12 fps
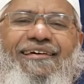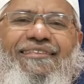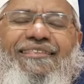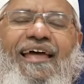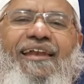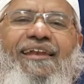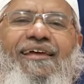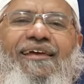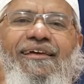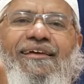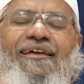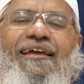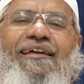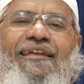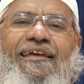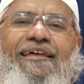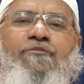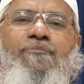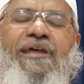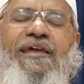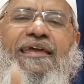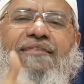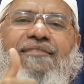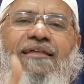then it is
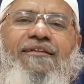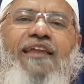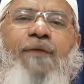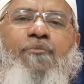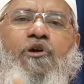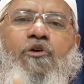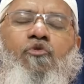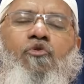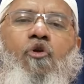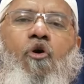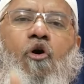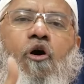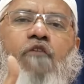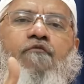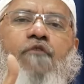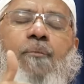breaking the Islamic rule of